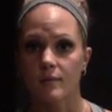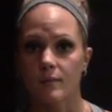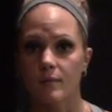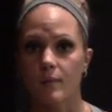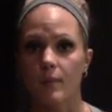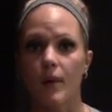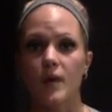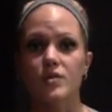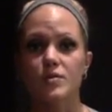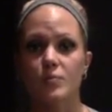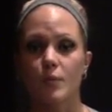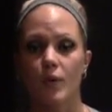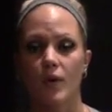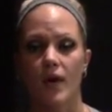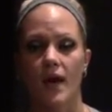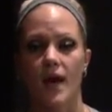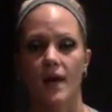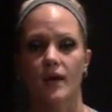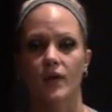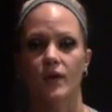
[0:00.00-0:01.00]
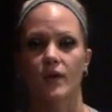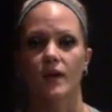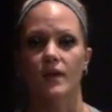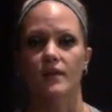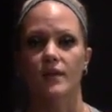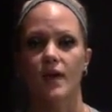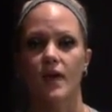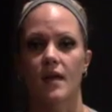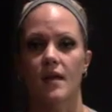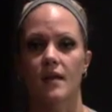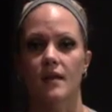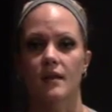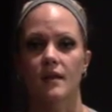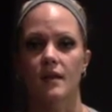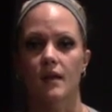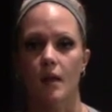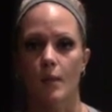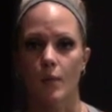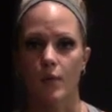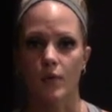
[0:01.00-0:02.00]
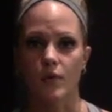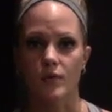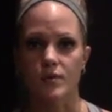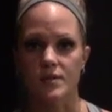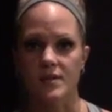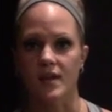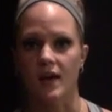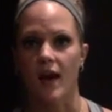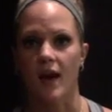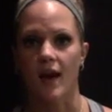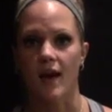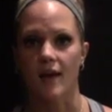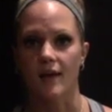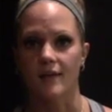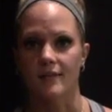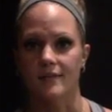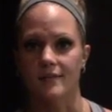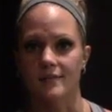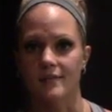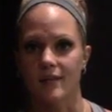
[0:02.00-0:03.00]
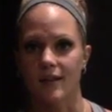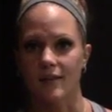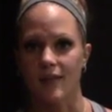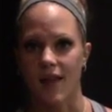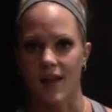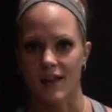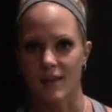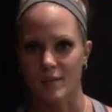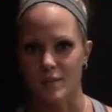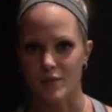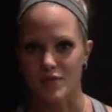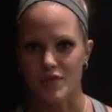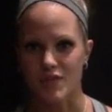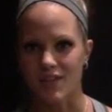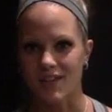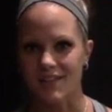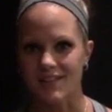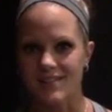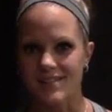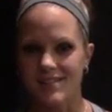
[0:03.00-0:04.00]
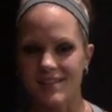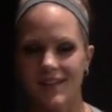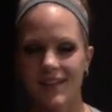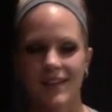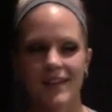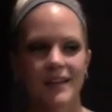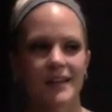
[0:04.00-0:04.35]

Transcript: much more accurate than the number you see on a lot of the machines.